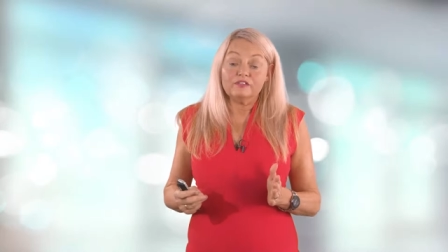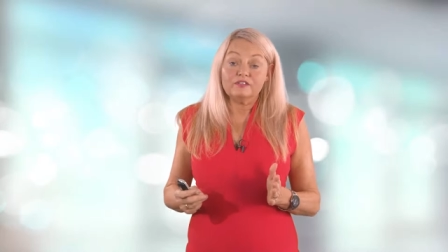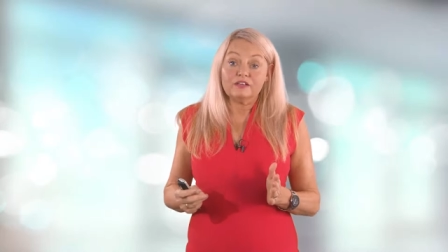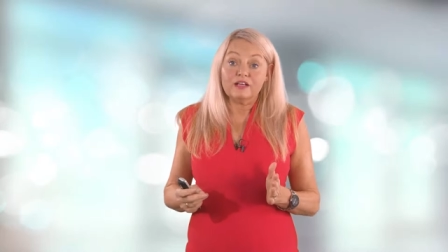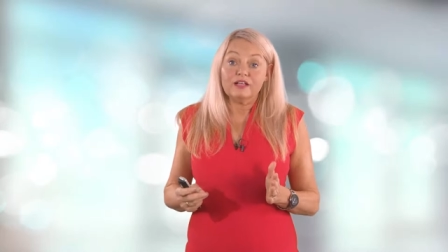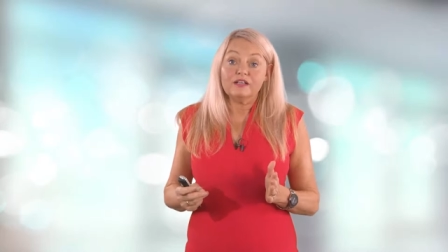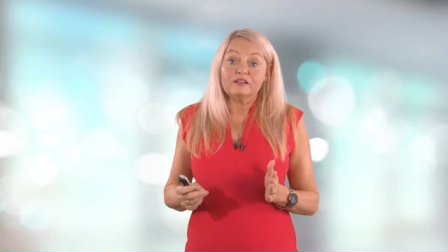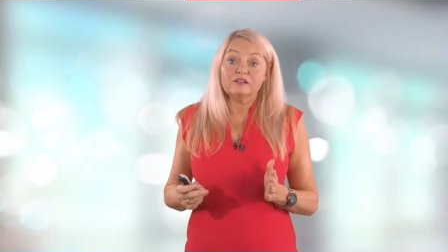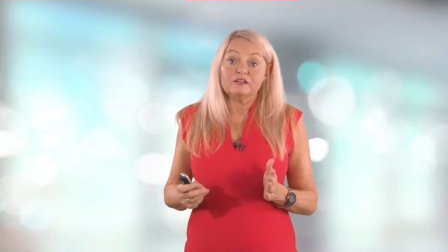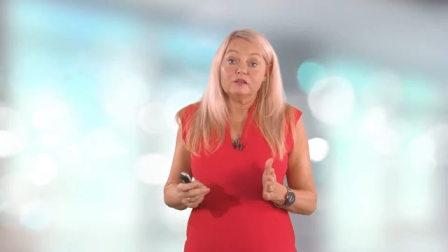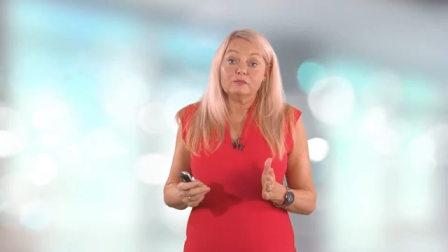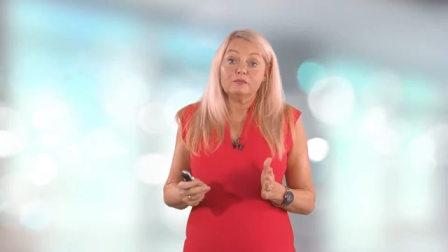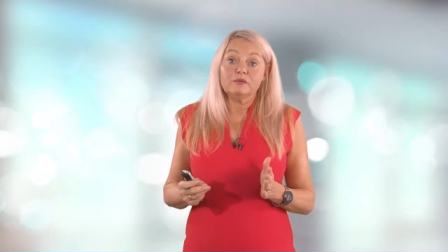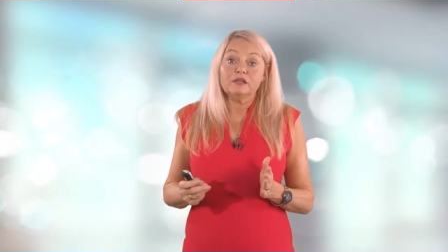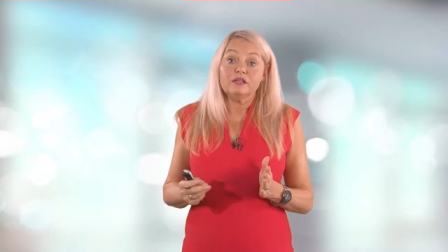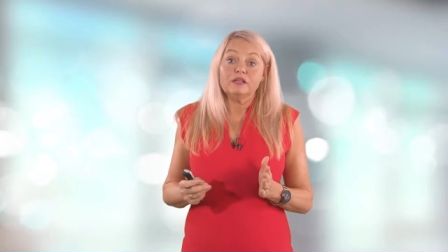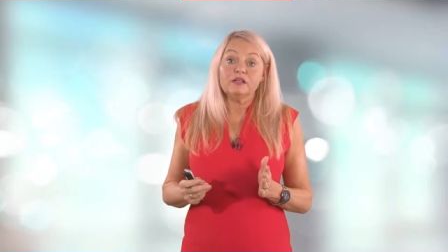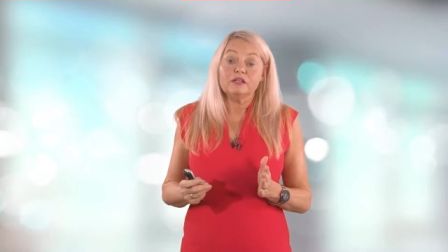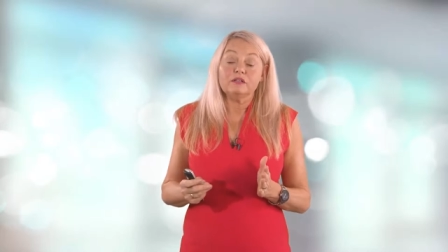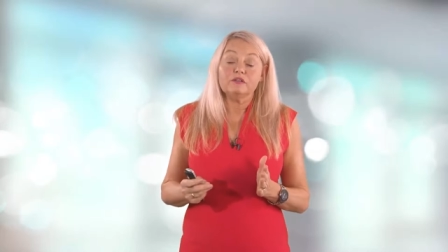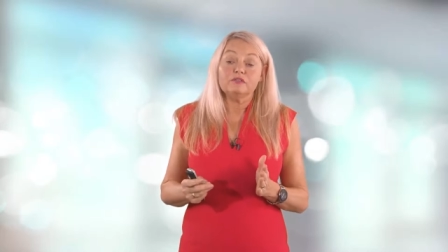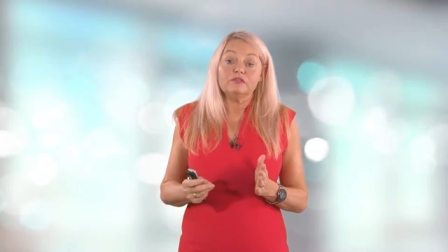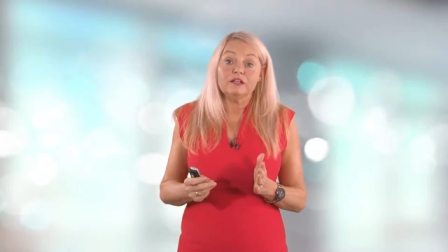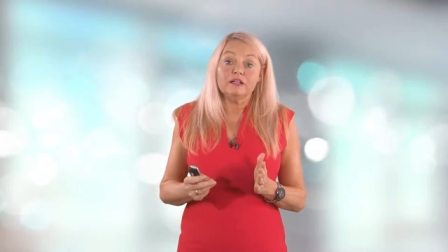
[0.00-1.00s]
data
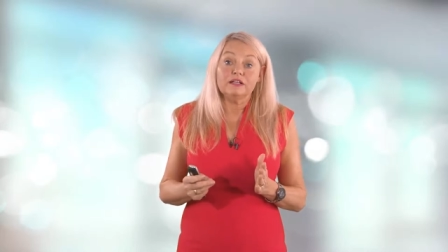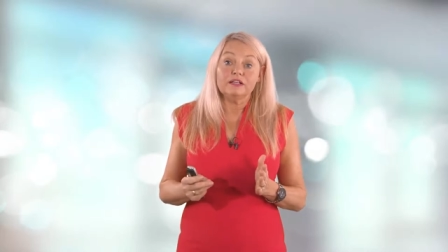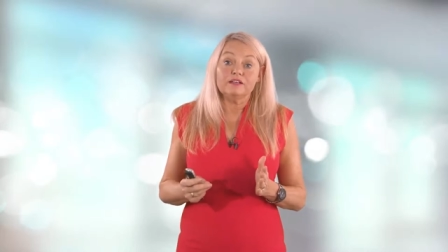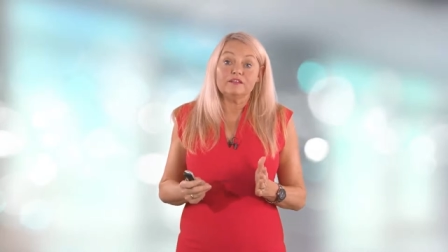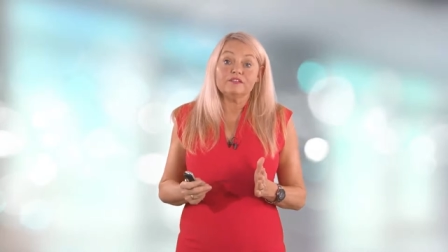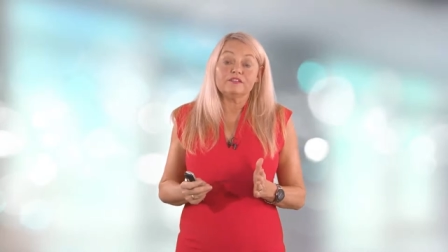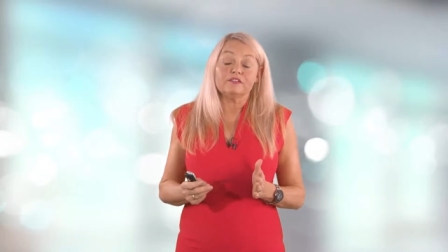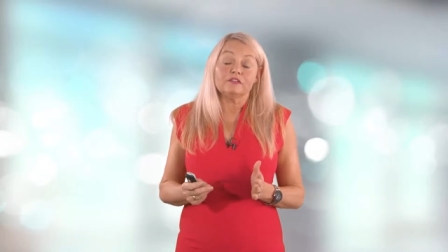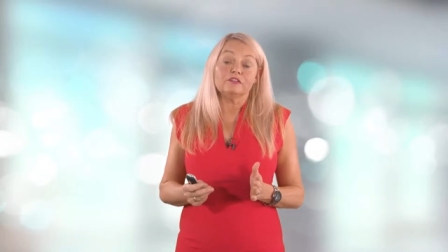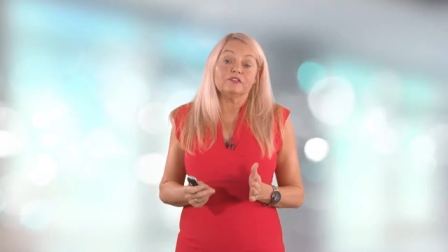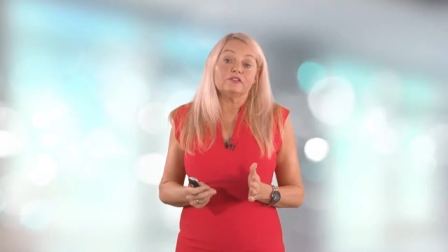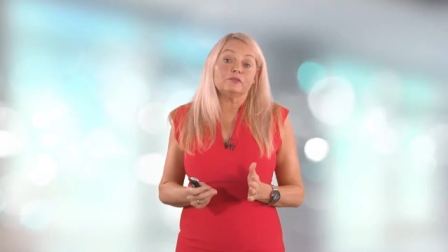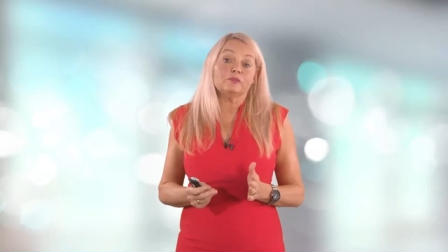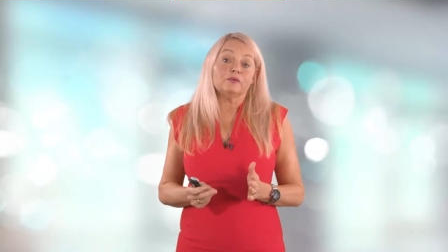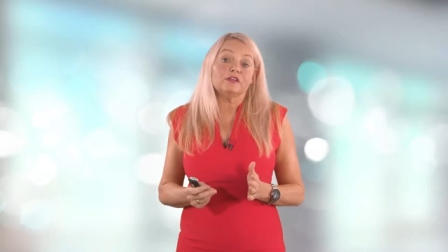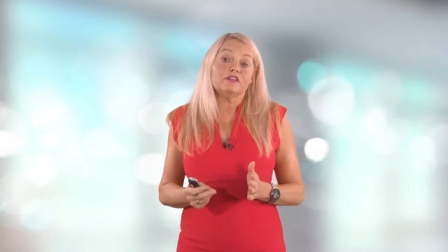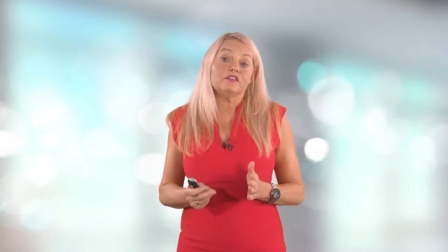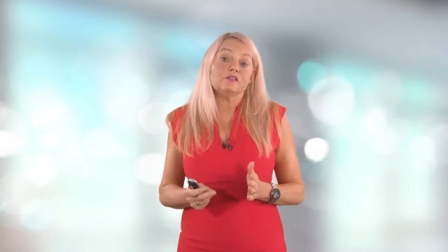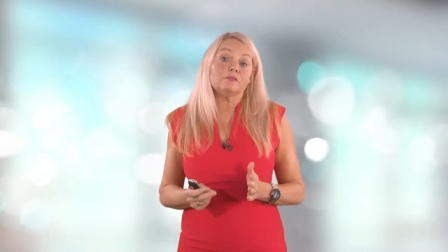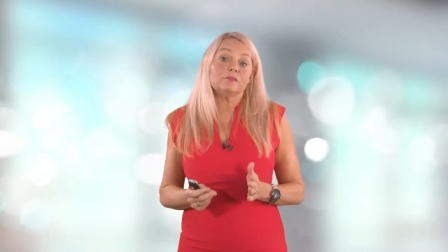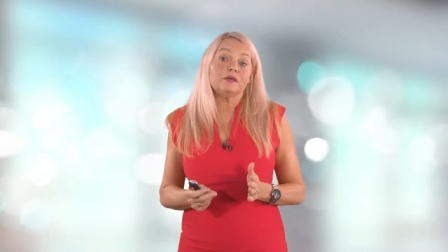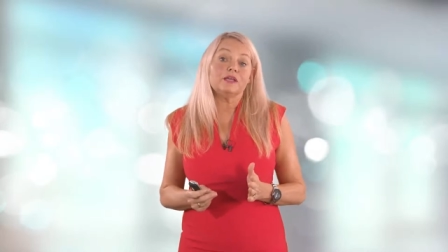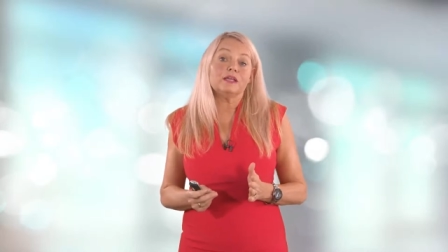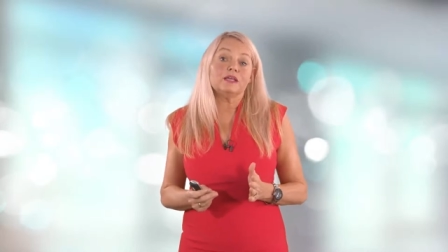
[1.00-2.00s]
being released as we
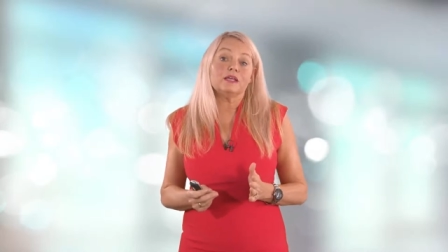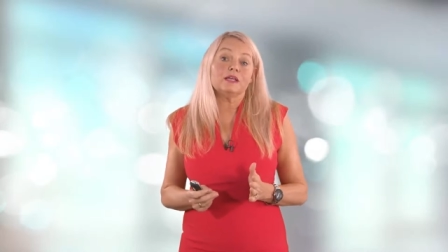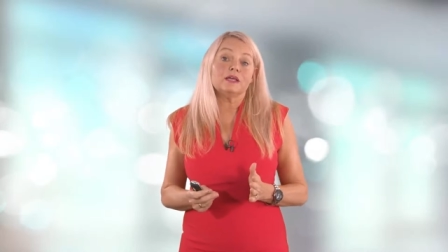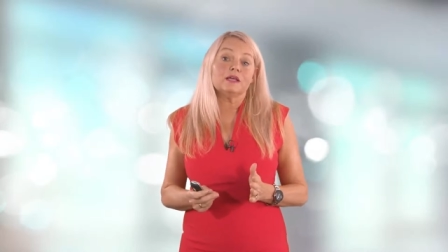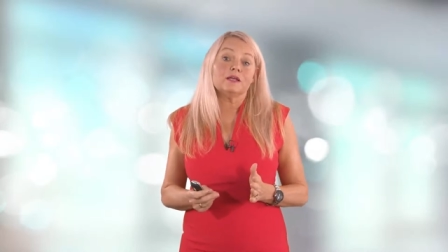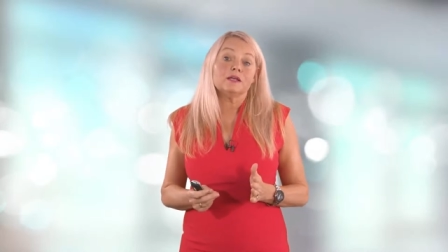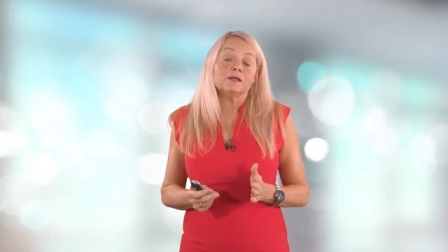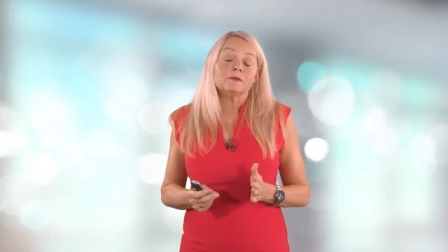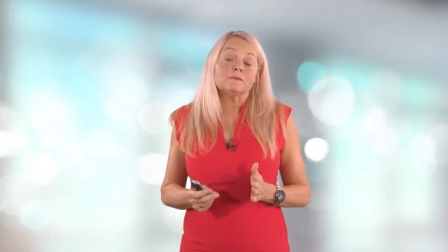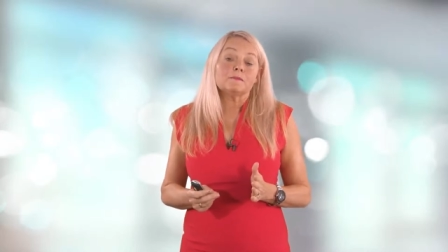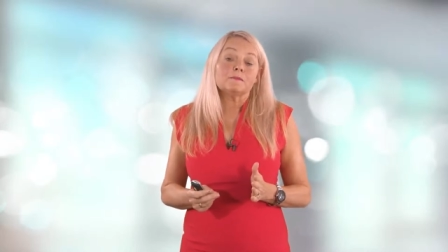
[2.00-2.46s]
speak